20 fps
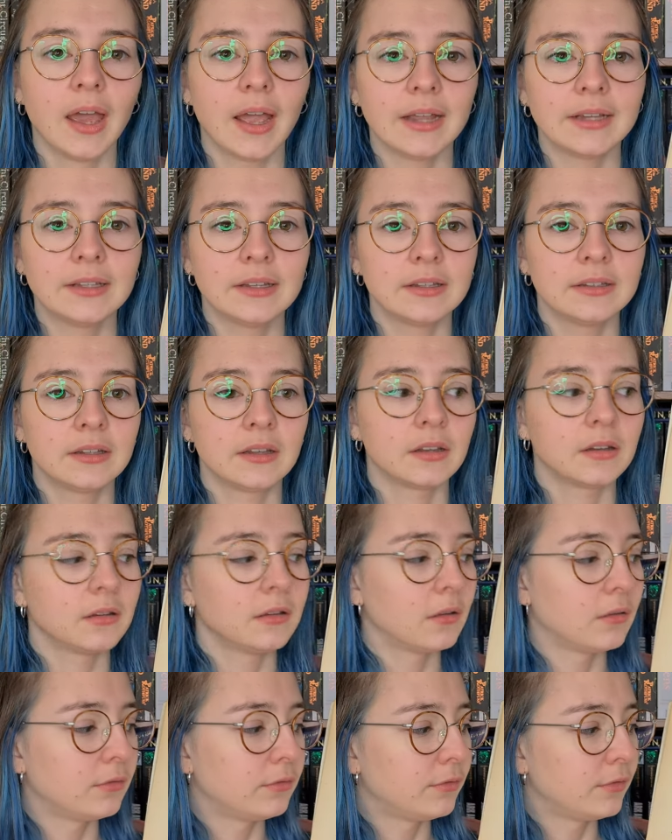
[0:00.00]
I did
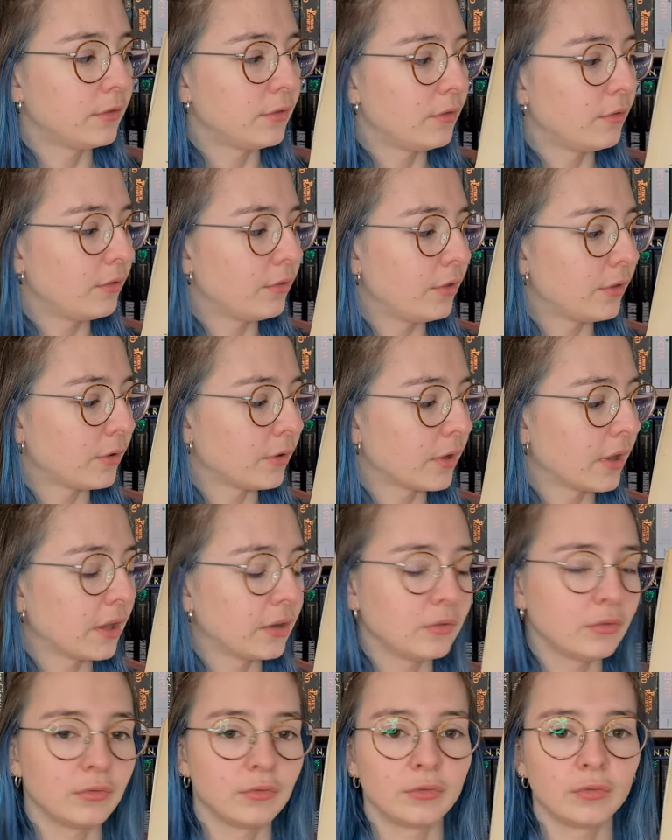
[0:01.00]
love the
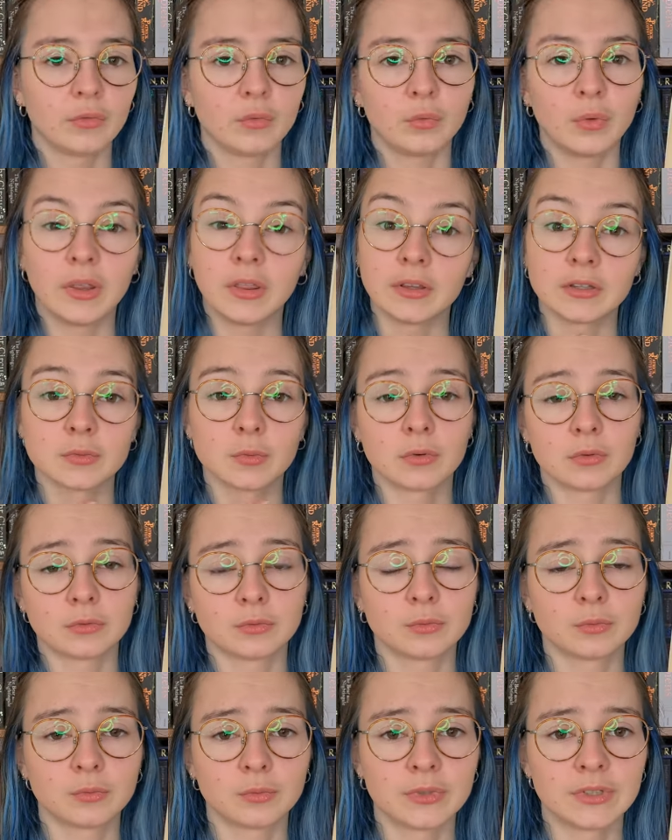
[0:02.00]
kind of way this
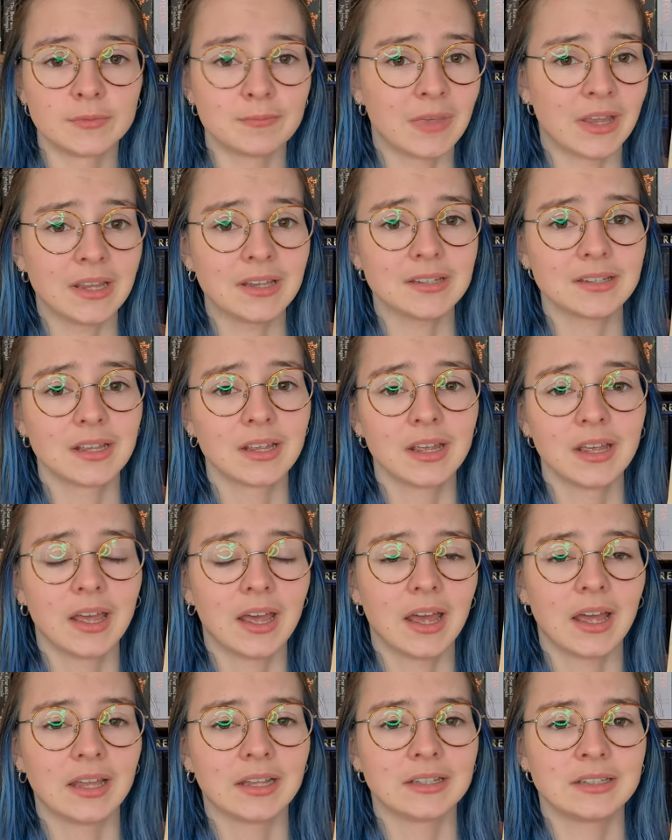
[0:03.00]
world was made
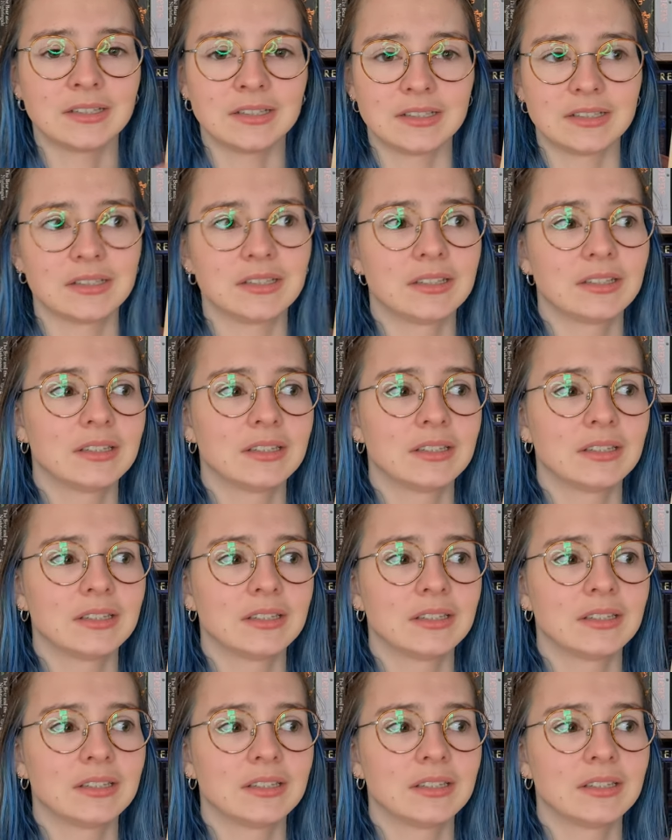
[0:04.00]
and